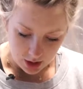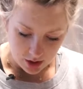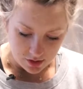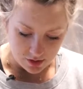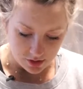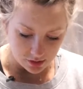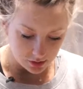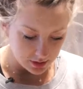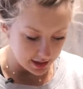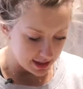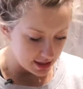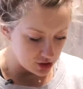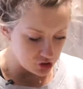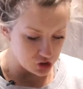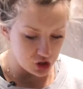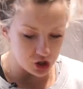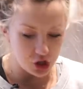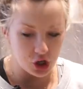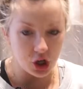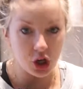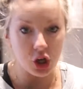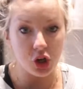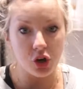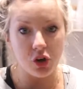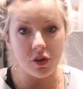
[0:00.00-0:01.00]
Delish, and
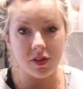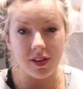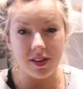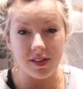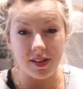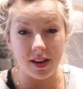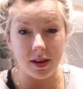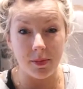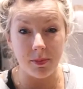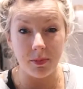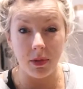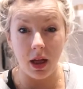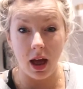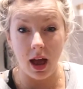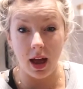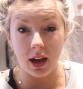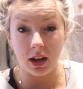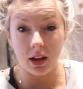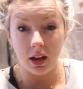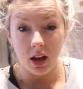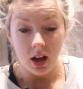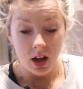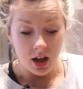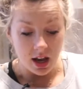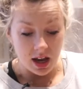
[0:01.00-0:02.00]
you can use this in
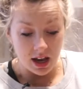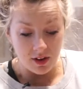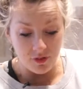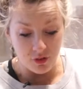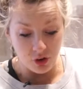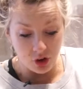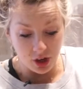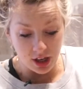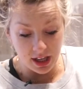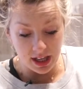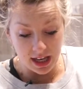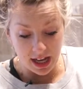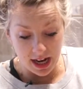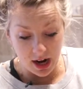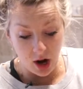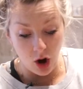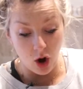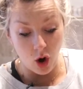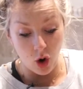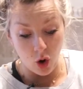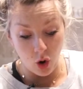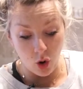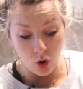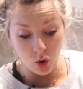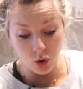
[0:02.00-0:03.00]
like, if you can get a
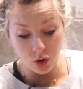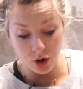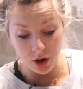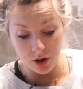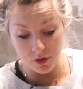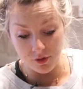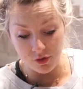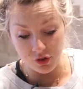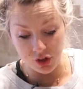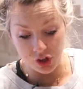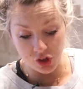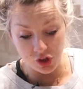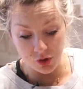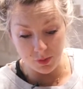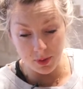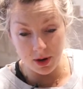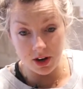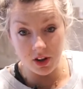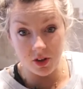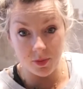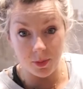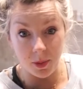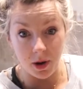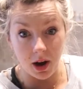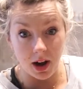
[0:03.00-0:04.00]
hold of
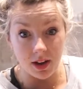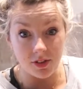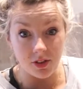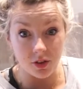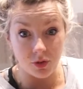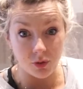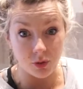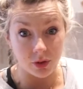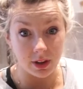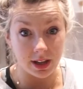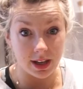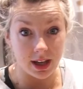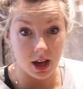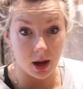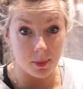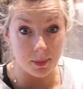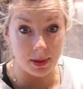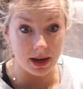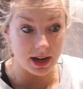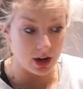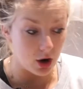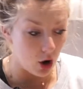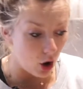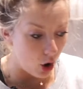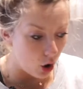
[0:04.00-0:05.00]
gingerbread spice, it's really
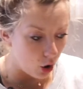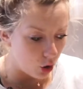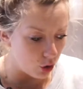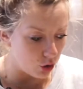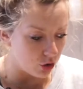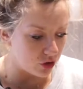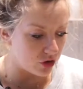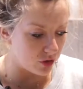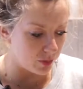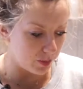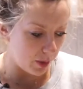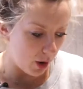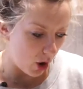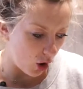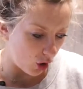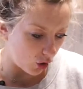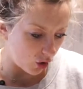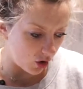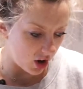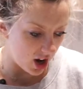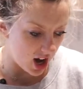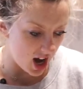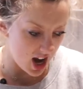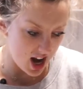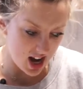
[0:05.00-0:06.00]
yummy in oats,
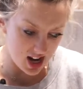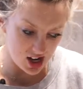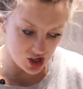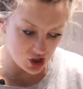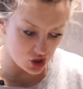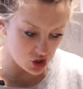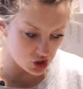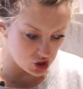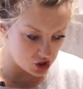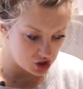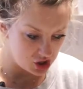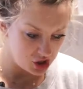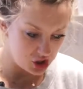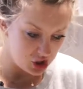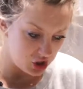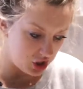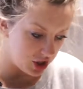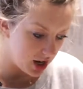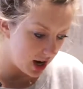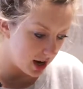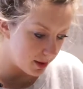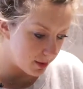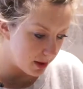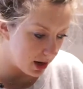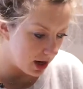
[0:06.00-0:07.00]
porridge, you
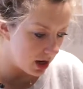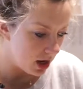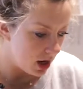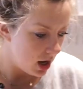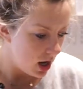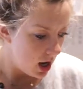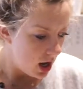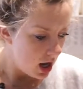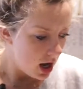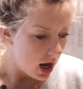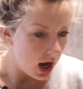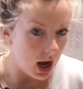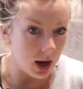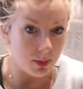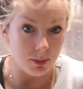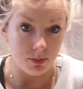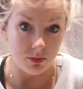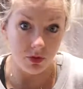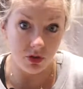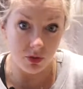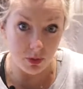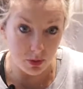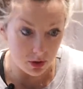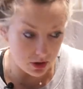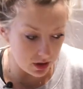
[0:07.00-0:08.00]
name it,
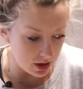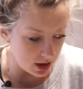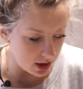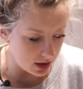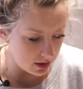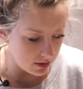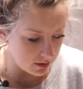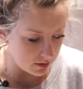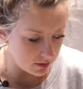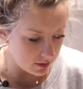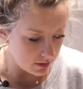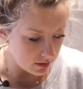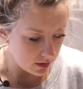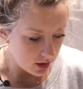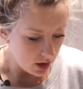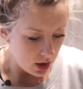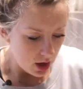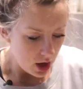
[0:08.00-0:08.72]
smoothies.